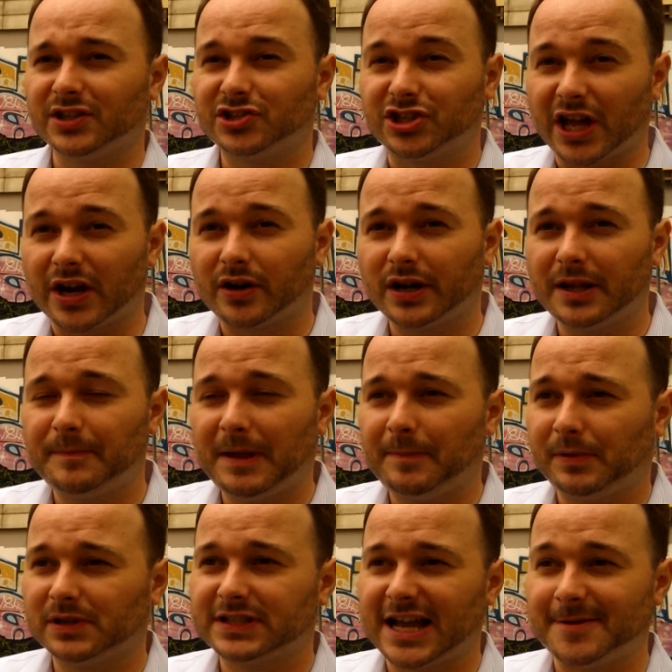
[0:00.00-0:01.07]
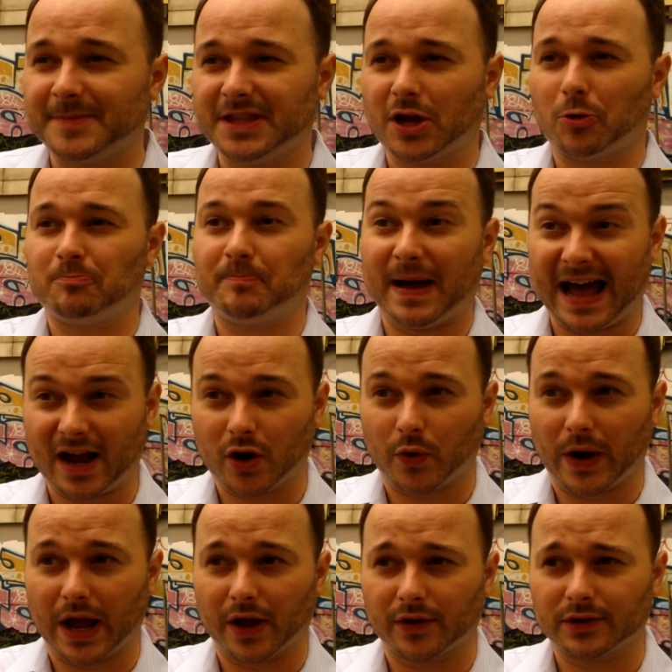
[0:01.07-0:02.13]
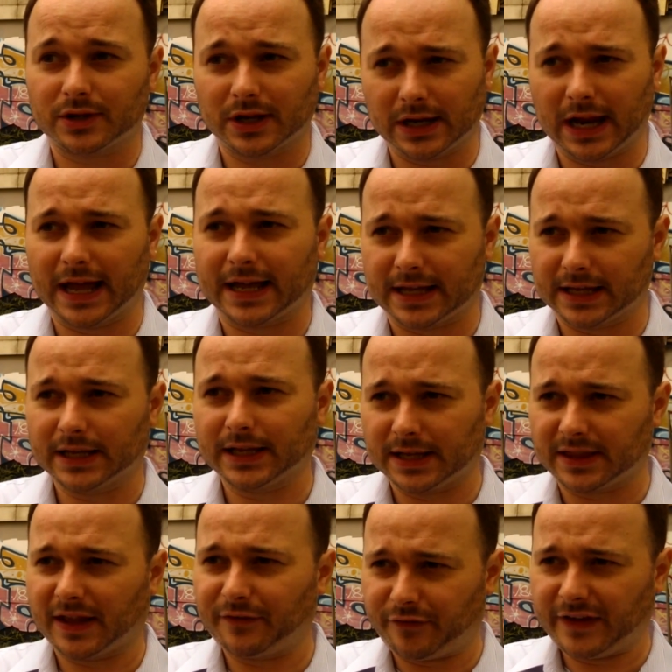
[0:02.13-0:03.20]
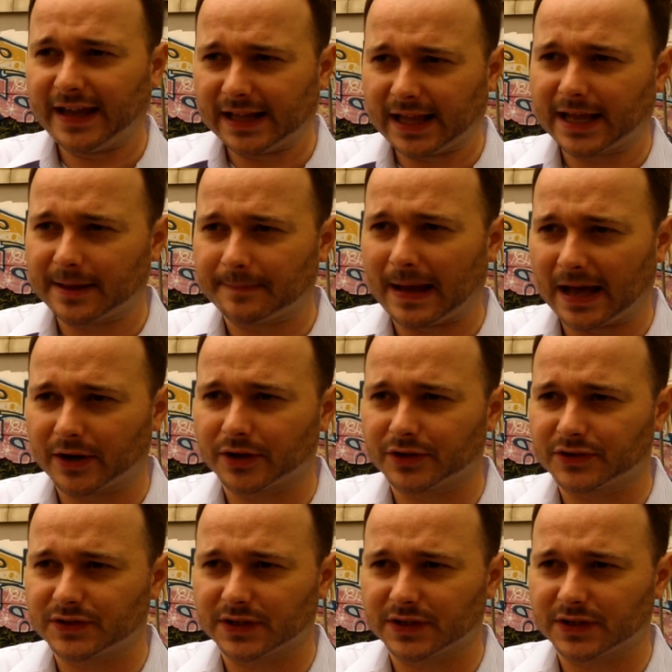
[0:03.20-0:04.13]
Generally, people tell me their background, like they feel like it matters.